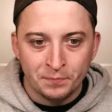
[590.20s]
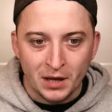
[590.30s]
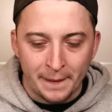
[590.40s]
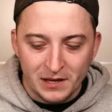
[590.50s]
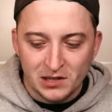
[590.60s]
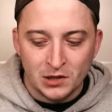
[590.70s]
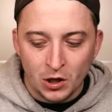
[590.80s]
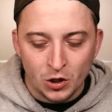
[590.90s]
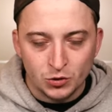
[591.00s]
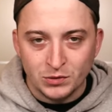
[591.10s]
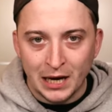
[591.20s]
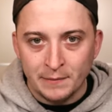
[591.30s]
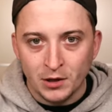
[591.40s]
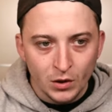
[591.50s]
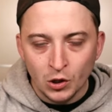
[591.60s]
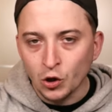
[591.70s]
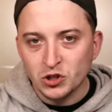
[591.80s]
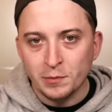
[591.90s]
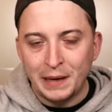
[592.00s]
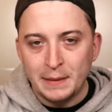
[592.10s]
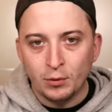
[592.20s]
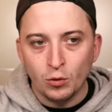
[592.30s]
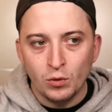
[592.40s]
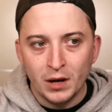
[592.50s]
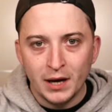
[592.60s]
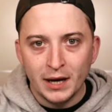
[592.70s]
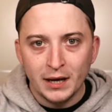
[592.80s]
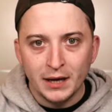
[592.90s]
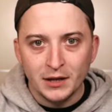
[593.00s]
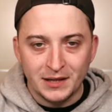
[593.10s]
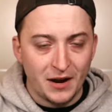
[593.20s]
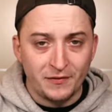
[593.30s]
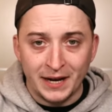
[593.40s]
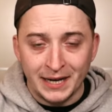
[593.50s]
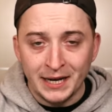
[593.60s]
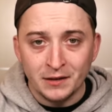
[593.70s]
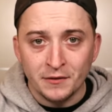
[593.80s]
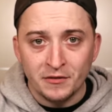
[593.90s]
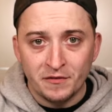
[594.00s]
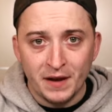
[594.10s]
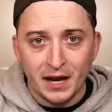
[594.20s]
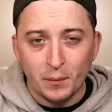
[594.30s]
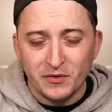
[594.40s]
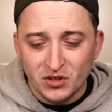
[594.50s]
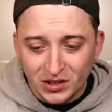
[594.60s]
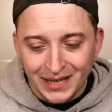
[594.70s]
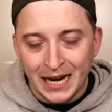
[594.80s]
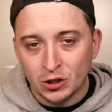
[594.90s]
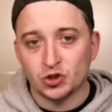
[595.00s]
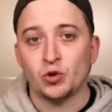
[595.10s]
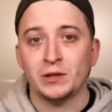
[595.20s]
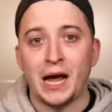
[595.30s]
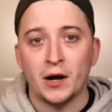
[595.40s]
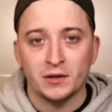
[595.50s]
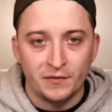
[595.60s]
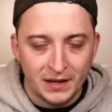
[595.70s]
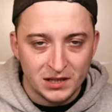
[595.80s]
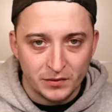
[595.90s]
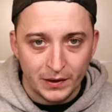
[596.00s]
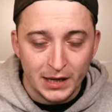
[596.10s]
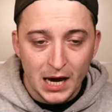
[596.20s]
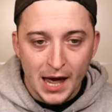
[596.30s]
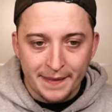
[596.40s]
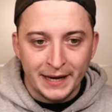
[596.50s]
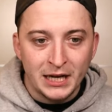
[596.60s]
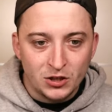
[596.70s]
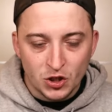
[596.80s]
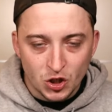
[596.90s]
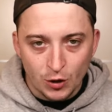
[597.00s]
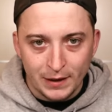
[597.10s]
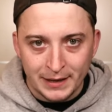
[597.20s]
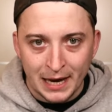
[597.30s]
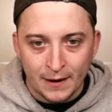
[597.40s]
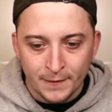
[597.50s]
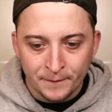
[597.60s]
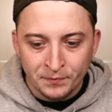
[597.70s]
And this is an Arsenal team that lots of people, definitely in England, fear. We've seen how strong they are defensively. They need to show that now.